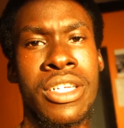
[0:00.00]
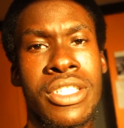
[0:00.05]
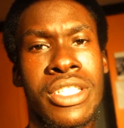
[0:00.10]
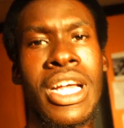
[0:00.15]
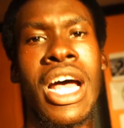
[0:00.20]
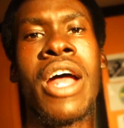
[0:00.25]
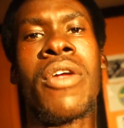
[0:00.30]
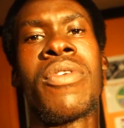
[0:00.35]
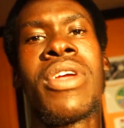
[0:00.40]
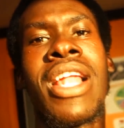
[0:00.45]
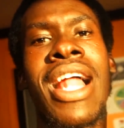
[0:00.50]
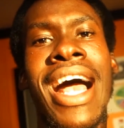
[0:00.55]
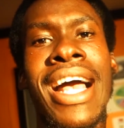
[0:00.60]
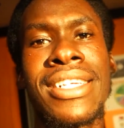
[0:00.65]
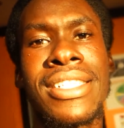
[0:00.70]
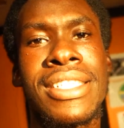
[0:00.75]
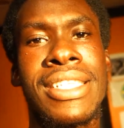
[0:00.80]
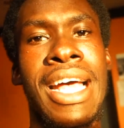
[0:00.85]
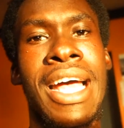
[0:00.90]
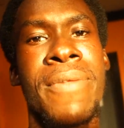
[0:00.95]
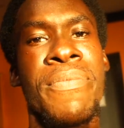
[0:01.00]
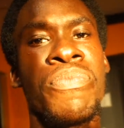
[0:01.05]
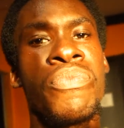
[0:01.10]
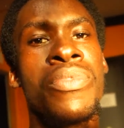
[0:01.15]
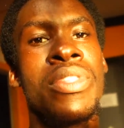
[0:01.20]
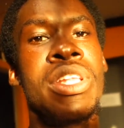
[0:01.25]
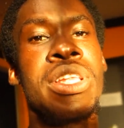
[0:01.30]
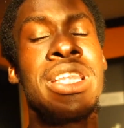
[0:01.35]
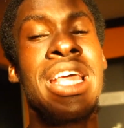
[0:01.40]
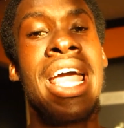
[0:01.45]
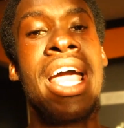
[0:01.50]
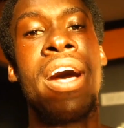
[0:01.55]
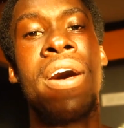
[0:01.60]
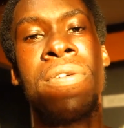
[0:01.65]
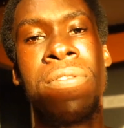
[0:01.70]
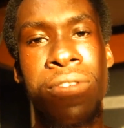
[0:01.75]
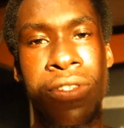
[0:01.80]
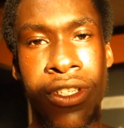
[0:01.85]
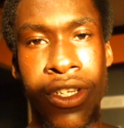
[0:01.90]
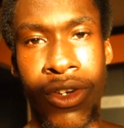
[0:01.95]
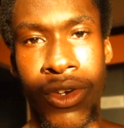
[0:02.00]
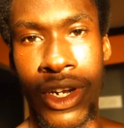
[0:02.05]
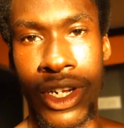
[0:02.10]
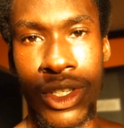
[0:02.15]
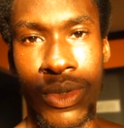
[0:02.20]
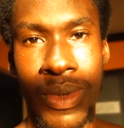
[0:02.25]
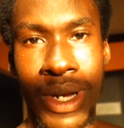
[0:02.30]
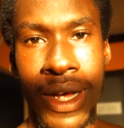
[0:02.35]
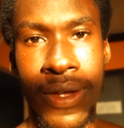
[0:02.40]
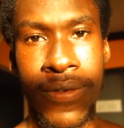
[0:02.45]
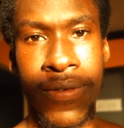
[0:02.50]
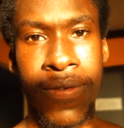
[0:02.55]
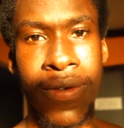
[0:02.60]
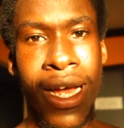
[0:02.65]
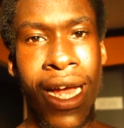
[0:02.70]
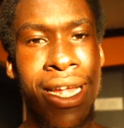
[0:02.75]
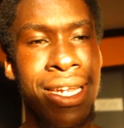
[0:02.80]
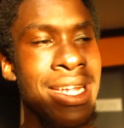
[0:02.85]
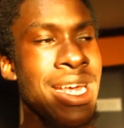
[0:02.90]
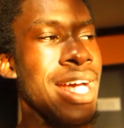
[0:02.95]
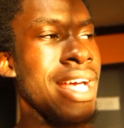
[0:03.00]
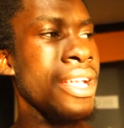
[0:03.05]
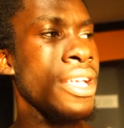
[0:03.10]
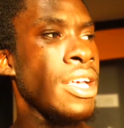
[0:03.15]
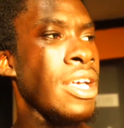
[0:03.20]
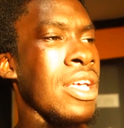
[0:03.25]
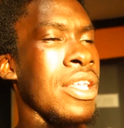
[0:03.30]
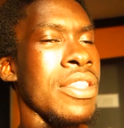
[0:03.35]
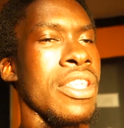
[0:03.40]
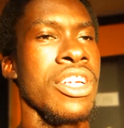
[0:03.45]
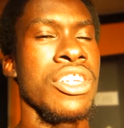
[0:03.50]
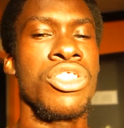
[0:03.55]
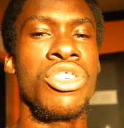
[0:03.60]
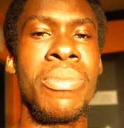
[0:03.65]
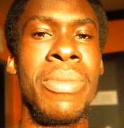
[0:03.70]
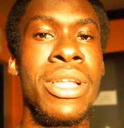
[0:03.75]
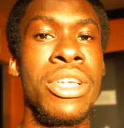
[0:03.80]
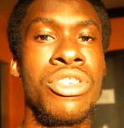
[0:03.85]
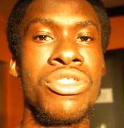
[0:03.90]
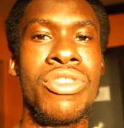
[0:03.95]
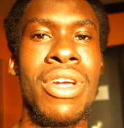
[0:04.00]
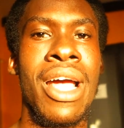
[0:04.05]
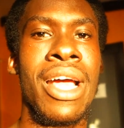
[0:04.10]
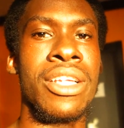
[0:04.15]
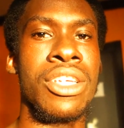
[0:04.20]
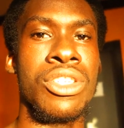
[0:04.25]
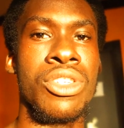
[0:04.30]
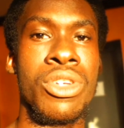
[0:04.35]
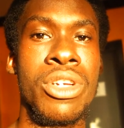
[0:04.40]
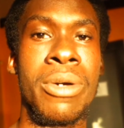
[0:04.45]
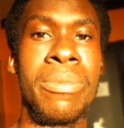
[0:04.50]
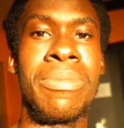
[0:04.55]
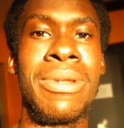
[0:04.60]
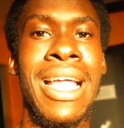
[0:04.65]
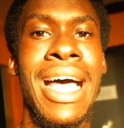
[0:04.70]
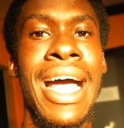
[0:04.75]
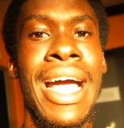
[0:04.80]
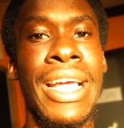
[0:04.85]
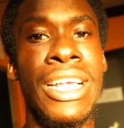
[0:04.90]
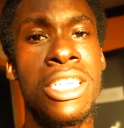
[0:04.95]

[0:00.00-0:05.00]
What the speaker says: start realizing that their health is the greatest wealth and that there are so many strategies you can apply,